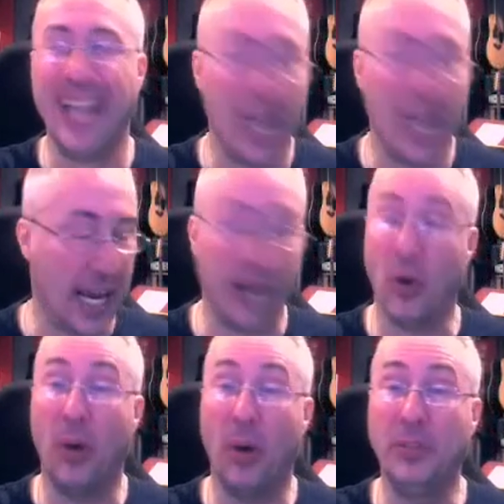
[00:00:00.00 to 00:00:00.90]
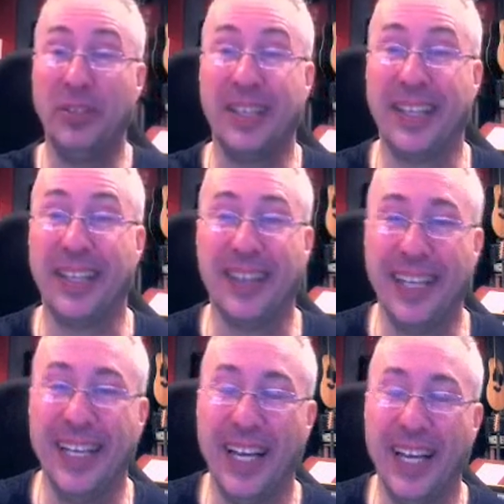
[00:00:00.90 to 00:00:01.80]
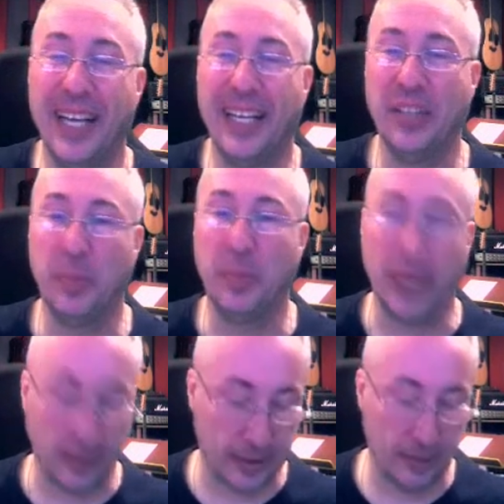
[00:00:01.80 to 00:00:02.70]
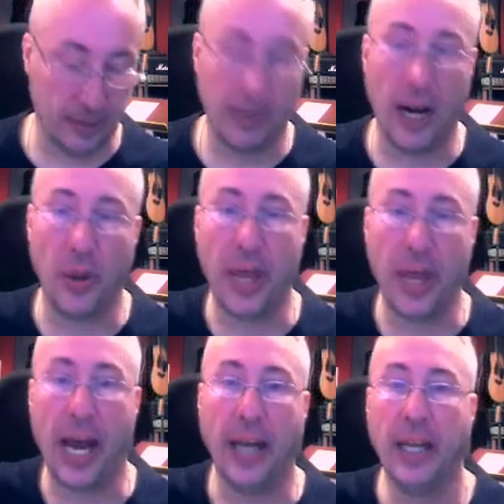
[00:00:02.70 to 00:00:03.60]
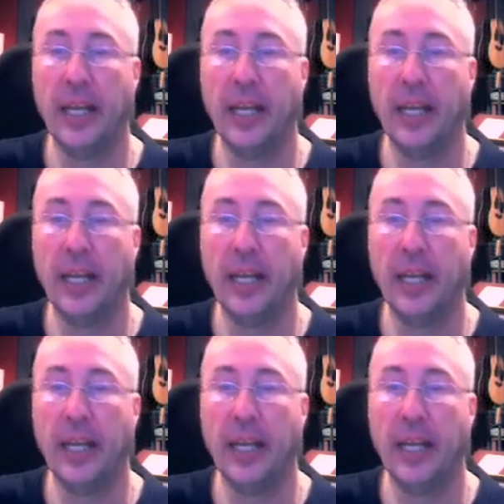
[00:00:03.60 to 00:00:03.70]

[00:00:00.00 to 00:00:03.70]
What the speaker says: And all music theory is based around that.